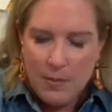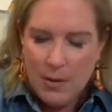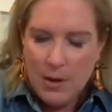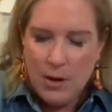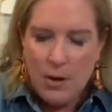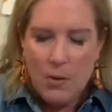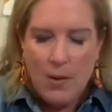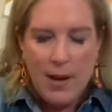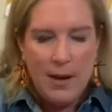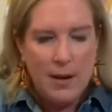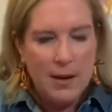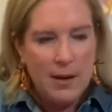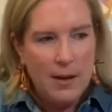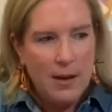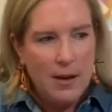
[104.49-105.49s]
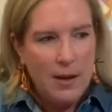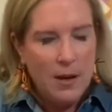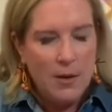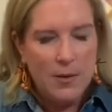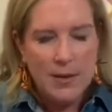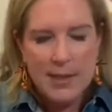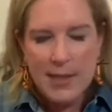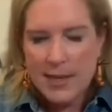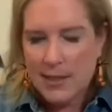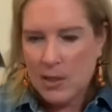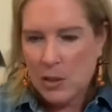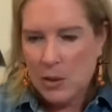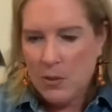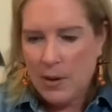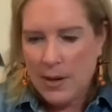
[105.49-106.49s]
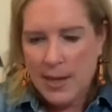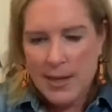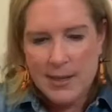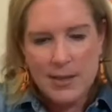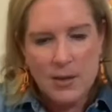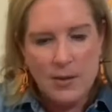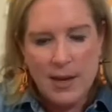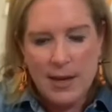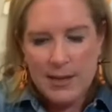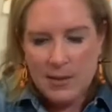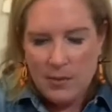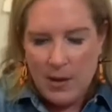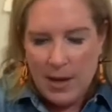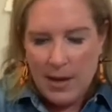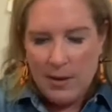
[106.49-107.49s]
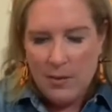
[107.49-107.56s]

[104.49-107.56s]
You know what? This has glue on it, so guess what?